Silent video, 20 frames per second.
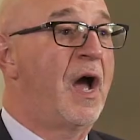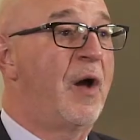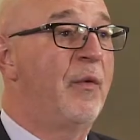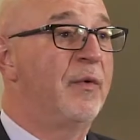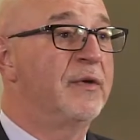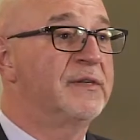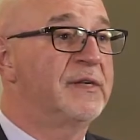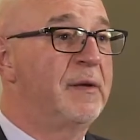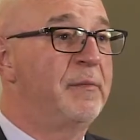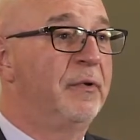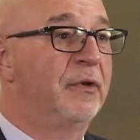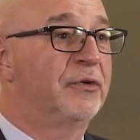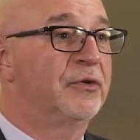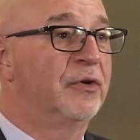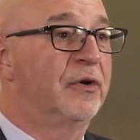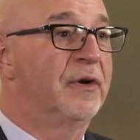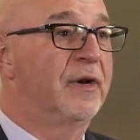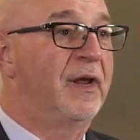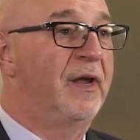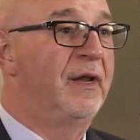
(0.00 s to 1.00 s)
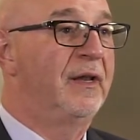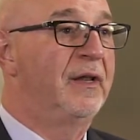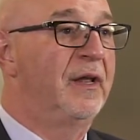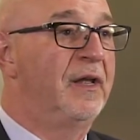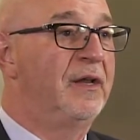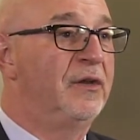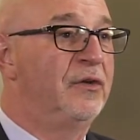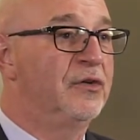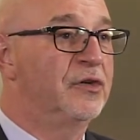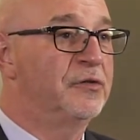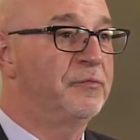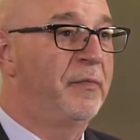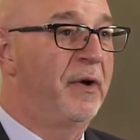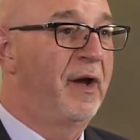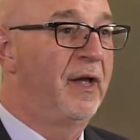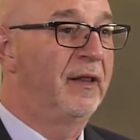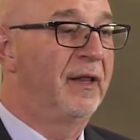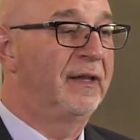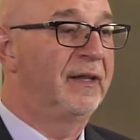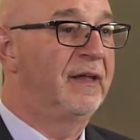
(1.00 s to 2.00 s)
i was able to create a new
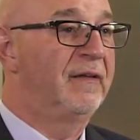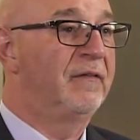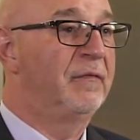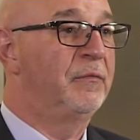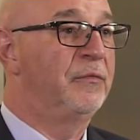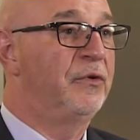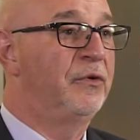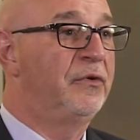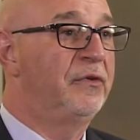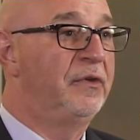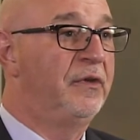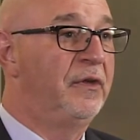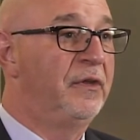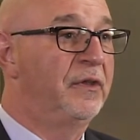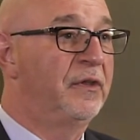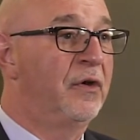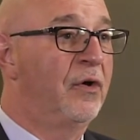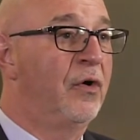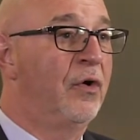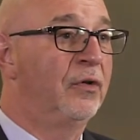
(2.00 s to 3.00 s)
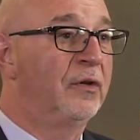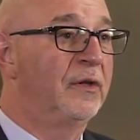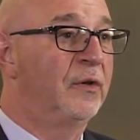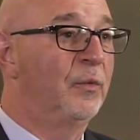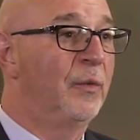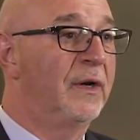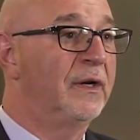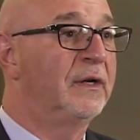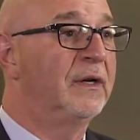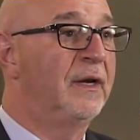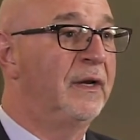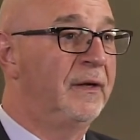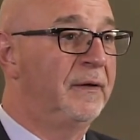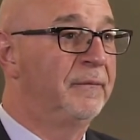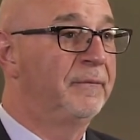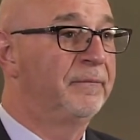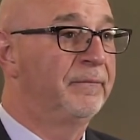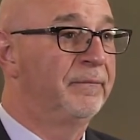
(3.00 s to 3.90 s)
smile and give him new teeth all in one day